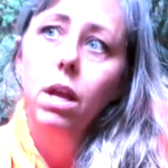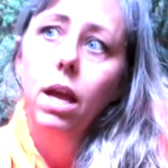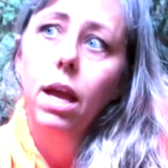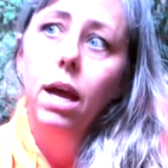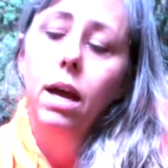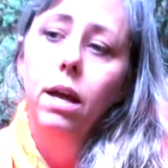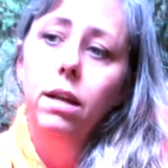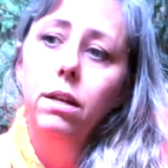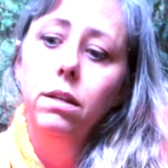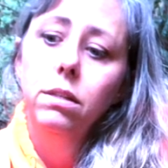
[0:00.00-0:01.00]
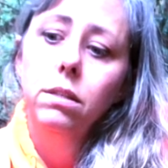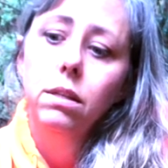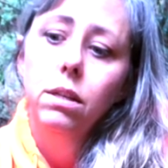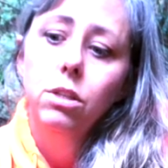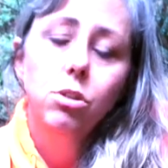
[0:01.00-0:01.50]
And
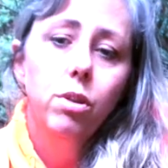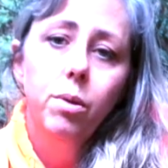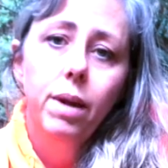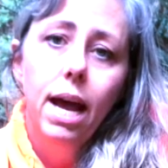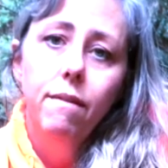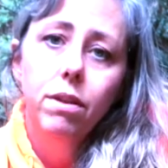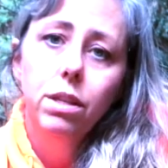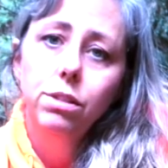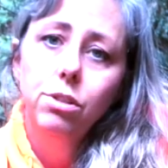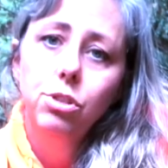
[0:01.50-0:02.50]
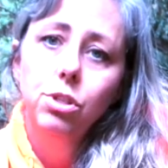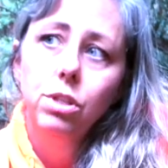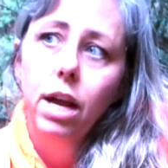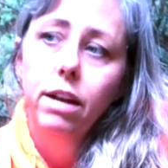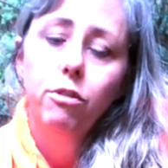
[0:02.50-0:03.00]
so there we have it. This is just
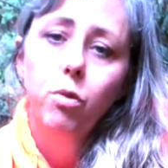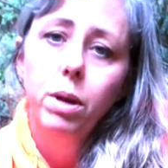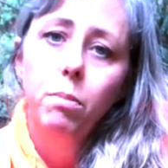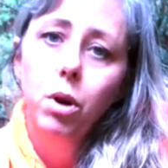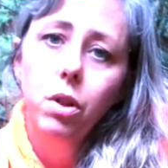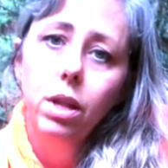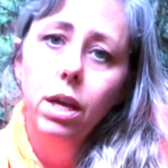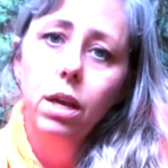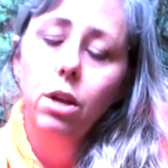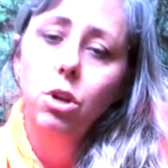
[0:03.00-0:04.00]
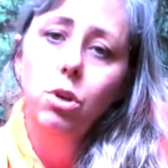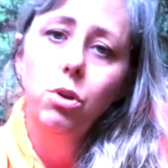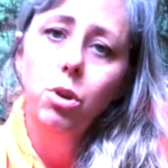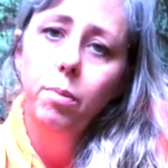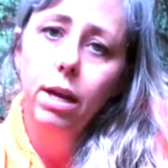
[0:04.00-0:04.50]
kind of rebirthing a new
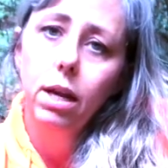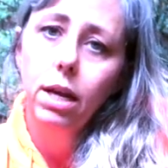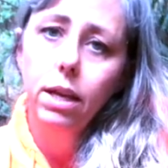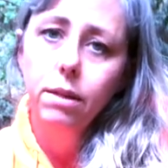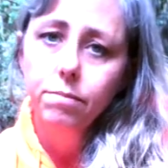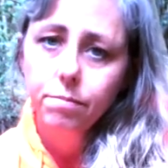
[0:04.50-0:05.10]
humanity.